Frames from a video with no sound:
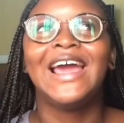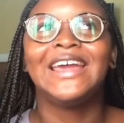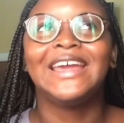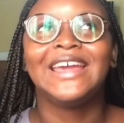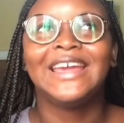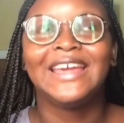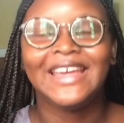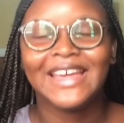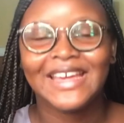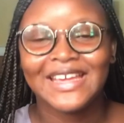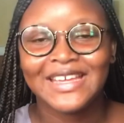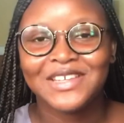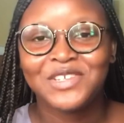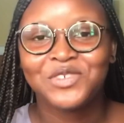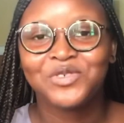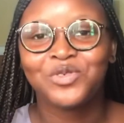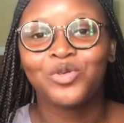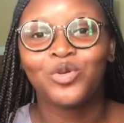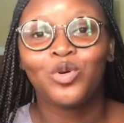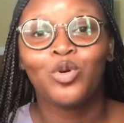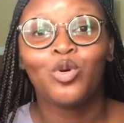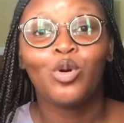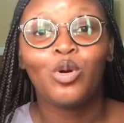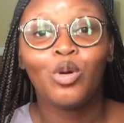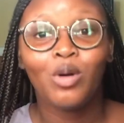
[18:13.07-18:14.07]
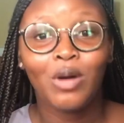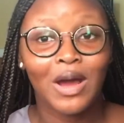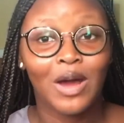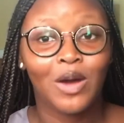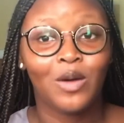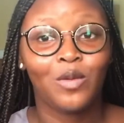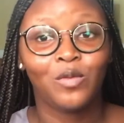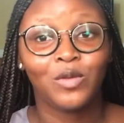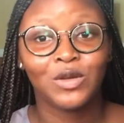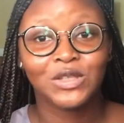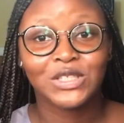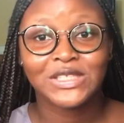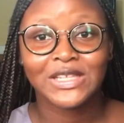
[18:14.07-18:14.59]
Yeah, so go and
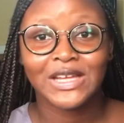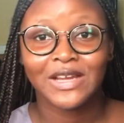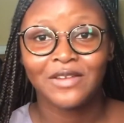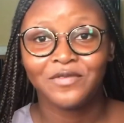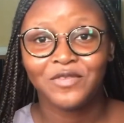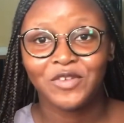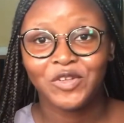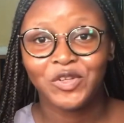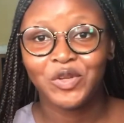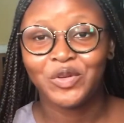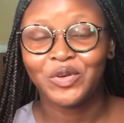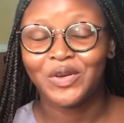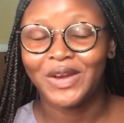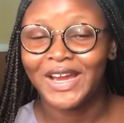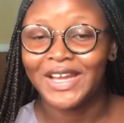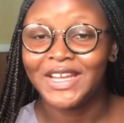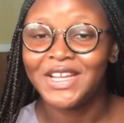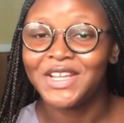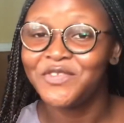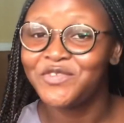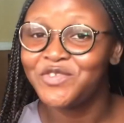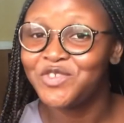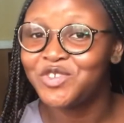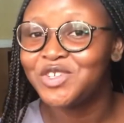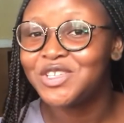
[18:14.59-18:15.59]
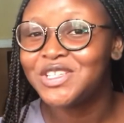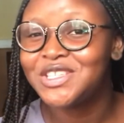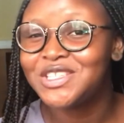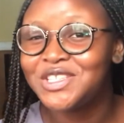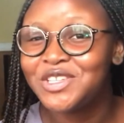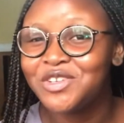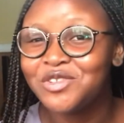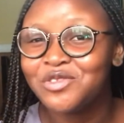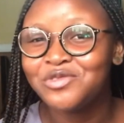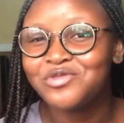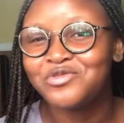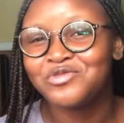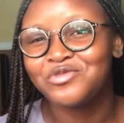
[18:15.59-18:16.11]
watch that video. And if you
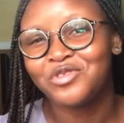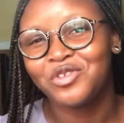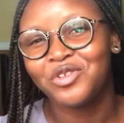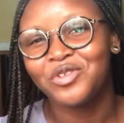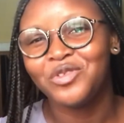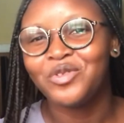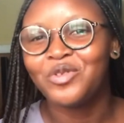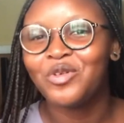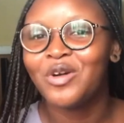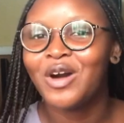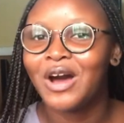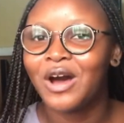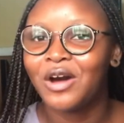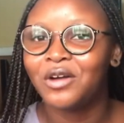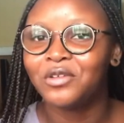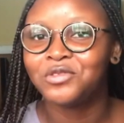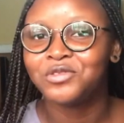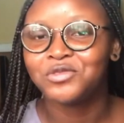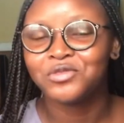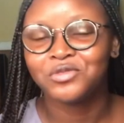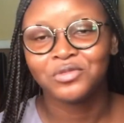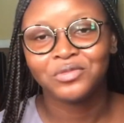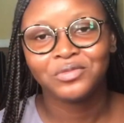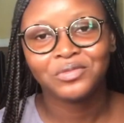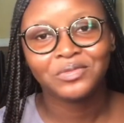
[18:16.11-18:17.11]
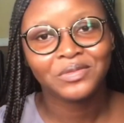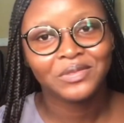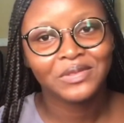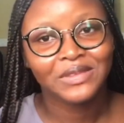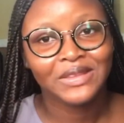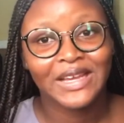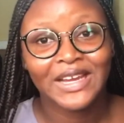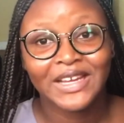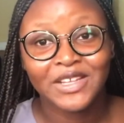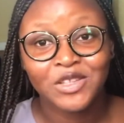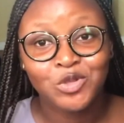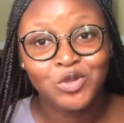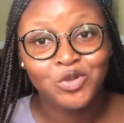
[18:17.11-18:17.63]
still do not know how to, there
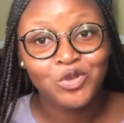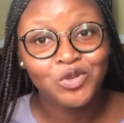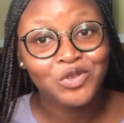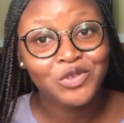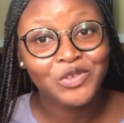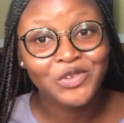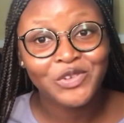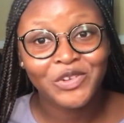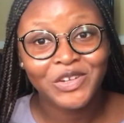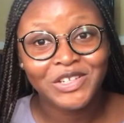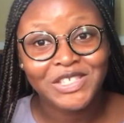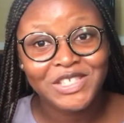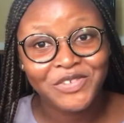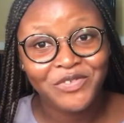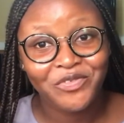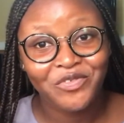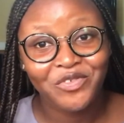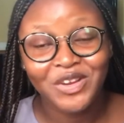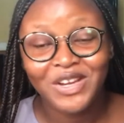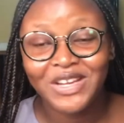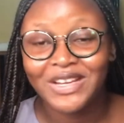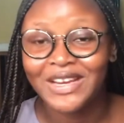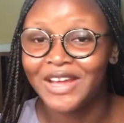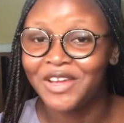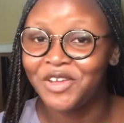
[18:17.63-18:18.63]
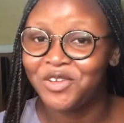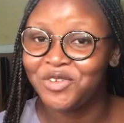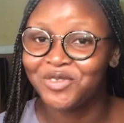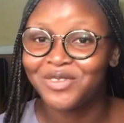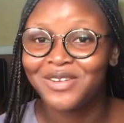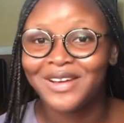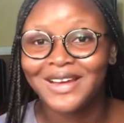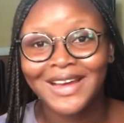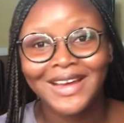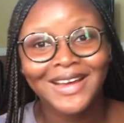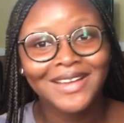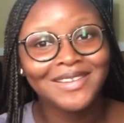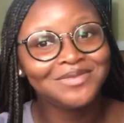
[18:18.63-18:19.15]
are 2 slots free that you
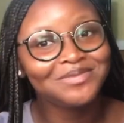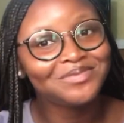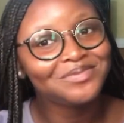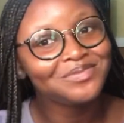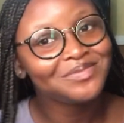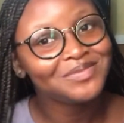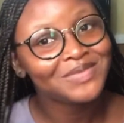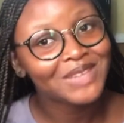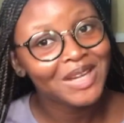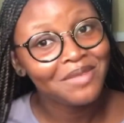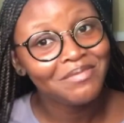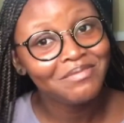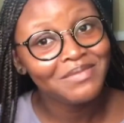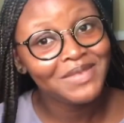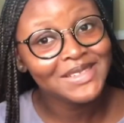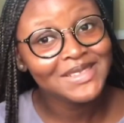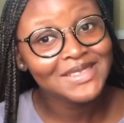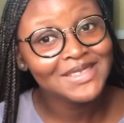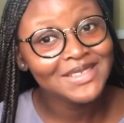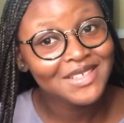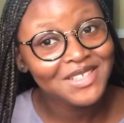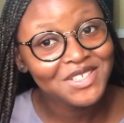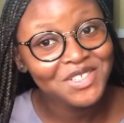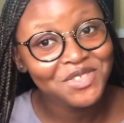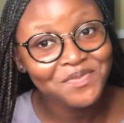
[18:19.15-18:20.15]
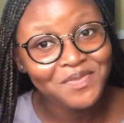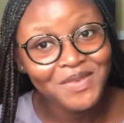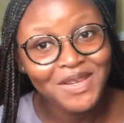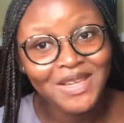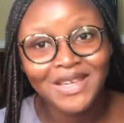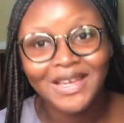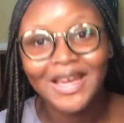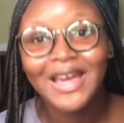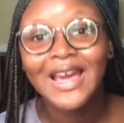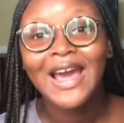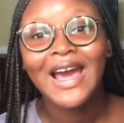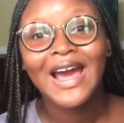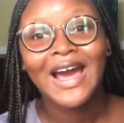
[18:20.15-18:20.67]
can message
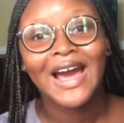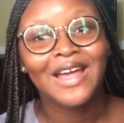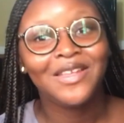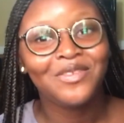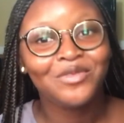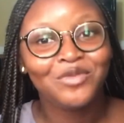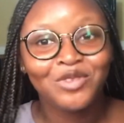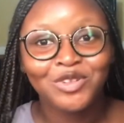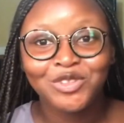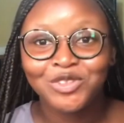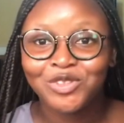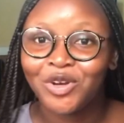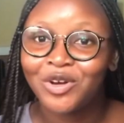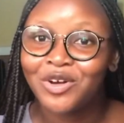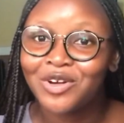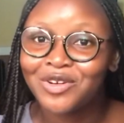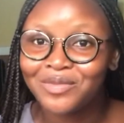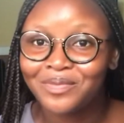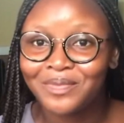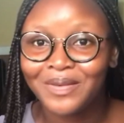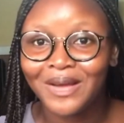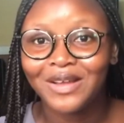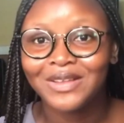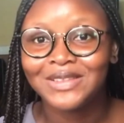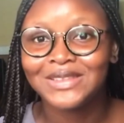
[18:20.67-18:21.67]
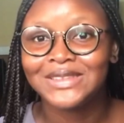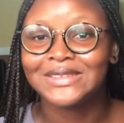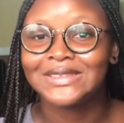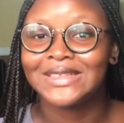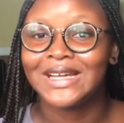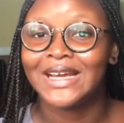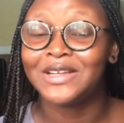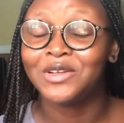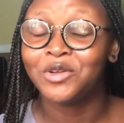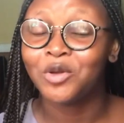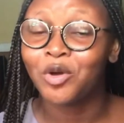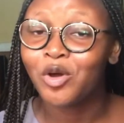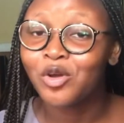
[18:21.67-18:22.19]
me and we'll talk about it.
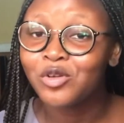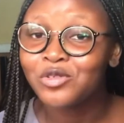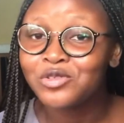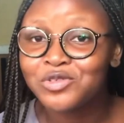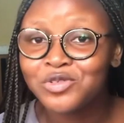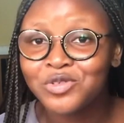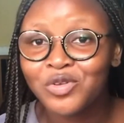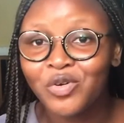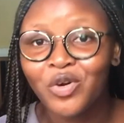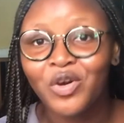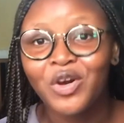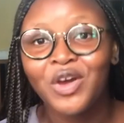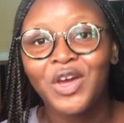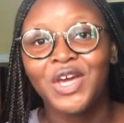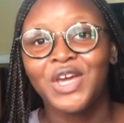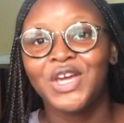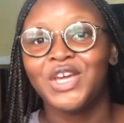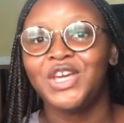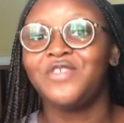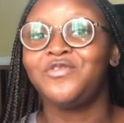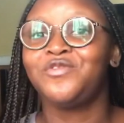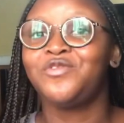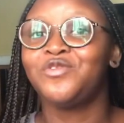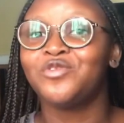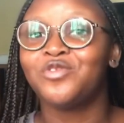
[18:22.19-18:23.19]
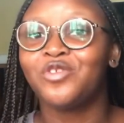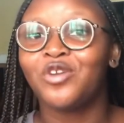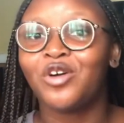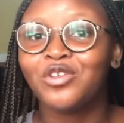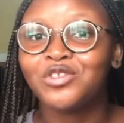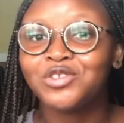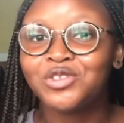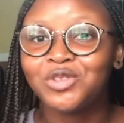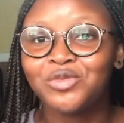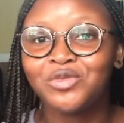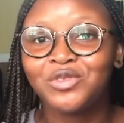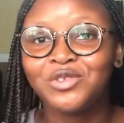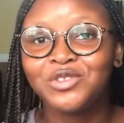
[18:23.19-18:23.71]
And also, if you
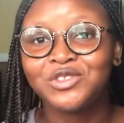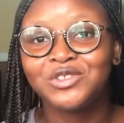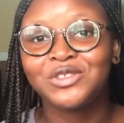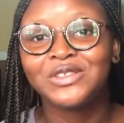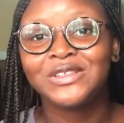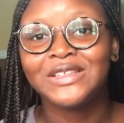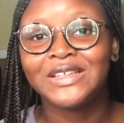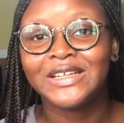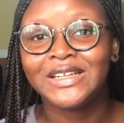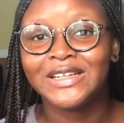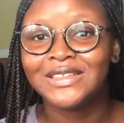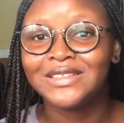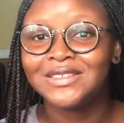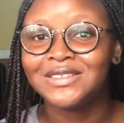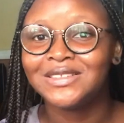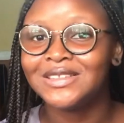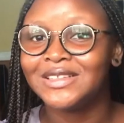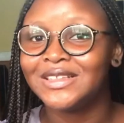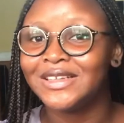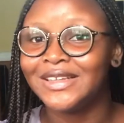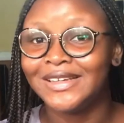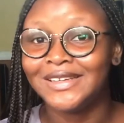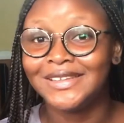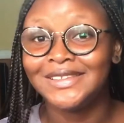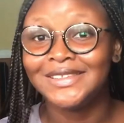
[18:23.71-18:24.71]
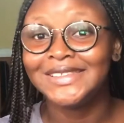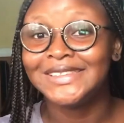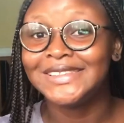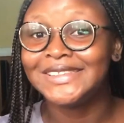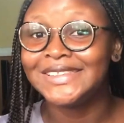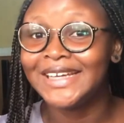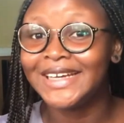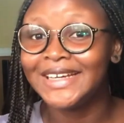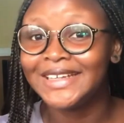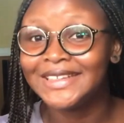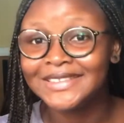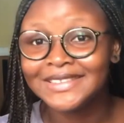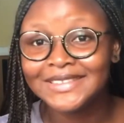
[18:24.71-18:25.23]
also want to learn
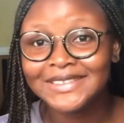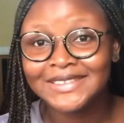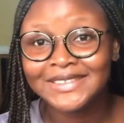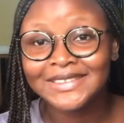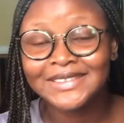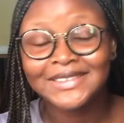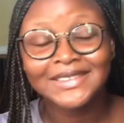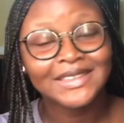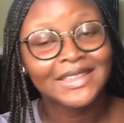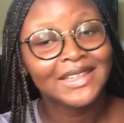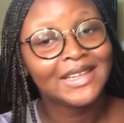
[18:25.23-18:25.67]
intense